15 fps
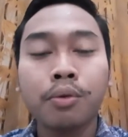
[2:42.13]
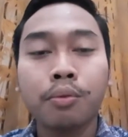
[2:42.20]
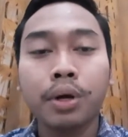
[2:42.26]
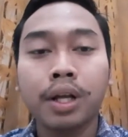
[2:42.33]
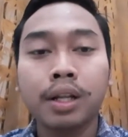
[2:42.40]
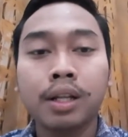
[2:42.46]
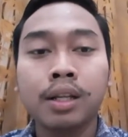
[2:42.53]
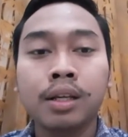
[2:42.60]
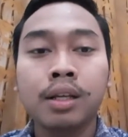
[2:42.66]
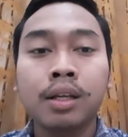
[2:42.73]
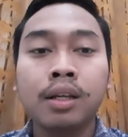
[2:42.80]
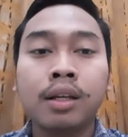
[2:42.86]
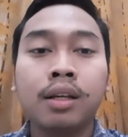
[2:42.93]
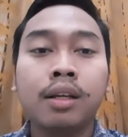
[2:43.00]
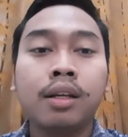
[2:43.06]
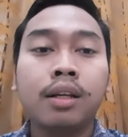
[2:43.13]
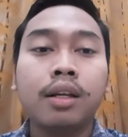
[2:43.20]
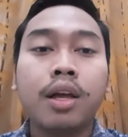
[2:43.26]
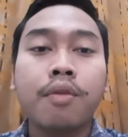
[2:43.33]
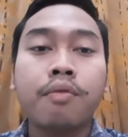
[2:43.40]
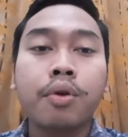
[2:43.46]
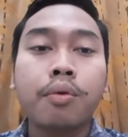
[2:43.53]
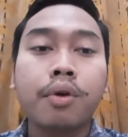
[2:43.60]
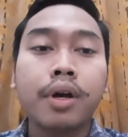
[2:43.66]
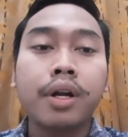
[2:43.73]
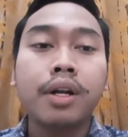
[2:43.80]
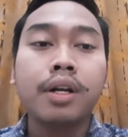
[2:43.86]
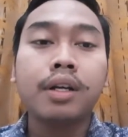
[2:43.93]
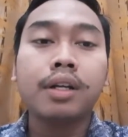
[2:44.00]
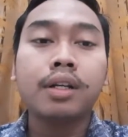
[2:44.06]
Well,
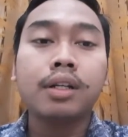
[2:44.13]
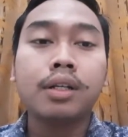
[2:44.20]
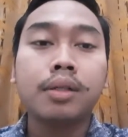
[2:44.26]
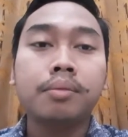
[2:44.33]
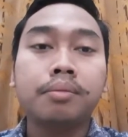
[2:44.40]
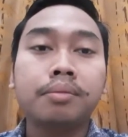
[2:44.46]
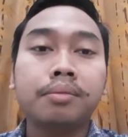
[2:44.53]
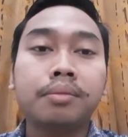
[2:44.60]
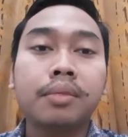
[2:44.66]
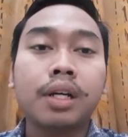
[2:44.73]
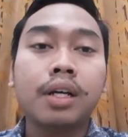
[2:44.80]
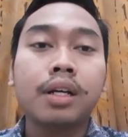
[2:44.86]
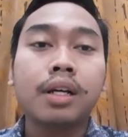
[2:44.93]
everyone,